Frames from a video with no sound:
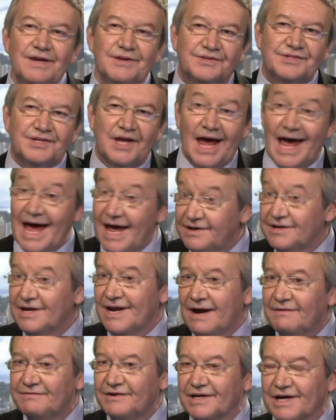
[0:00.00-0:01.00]
East and in
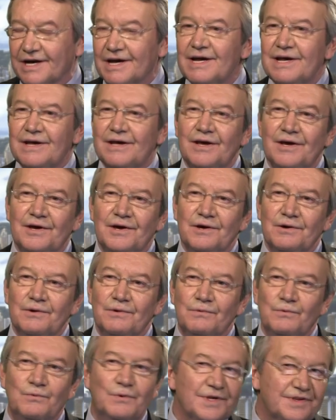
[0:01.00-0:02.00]
Africa.
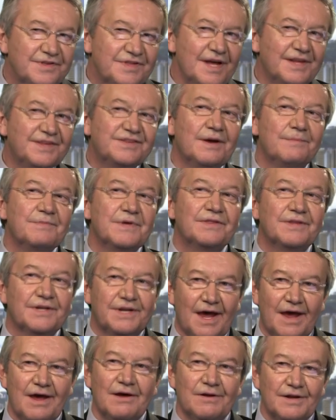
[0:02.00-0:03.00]
Was that something that
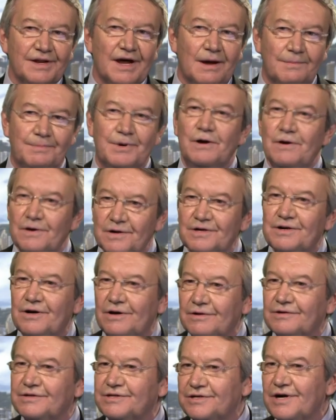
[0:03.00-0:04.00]
held up Hong
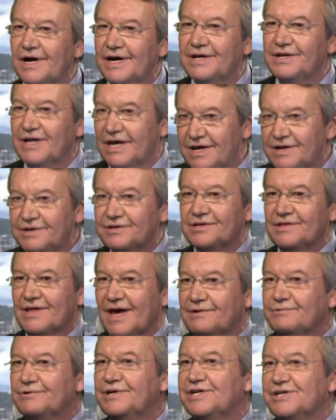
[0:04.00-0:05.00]
Kong trade into
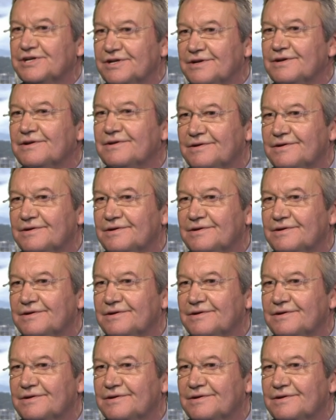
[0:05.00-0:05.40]
that region?